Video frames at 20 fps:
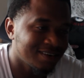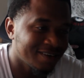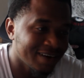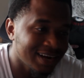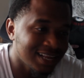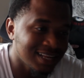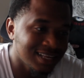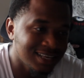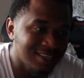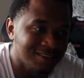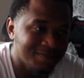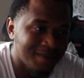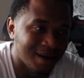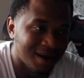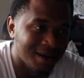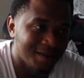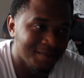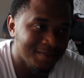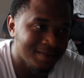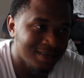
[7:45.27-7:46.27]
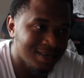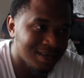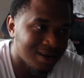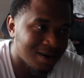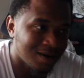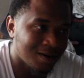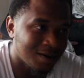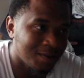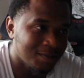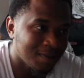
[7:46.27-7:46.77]
Greatly inspired me.
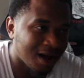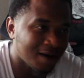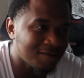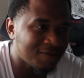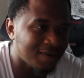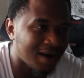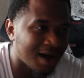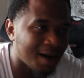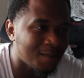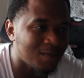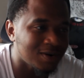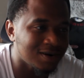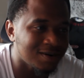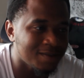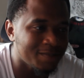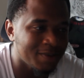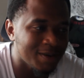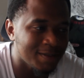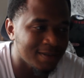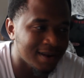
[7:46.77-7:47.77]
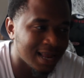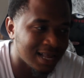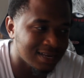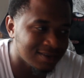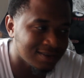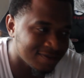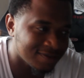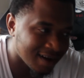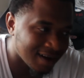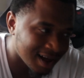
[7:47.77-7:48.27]
I'm one of the people that
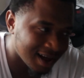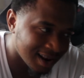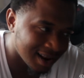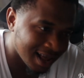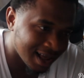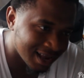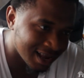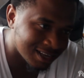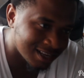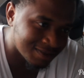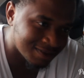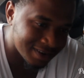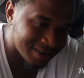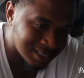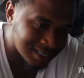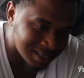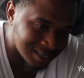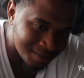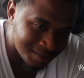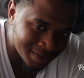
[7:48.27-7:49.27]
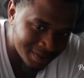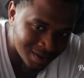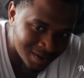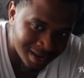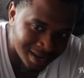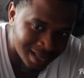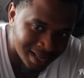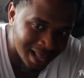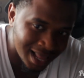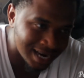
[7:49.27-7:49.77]
find like inspiration and
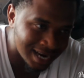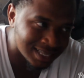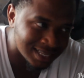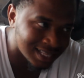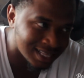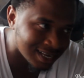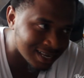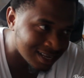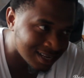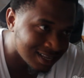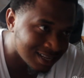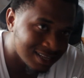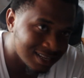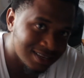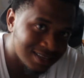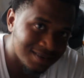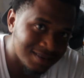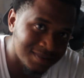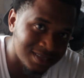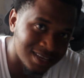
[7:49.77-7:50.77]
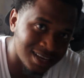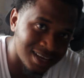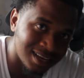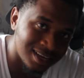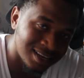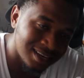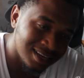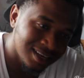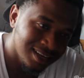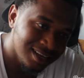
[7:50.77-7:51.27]
beauty in anything. You know what I'm saying?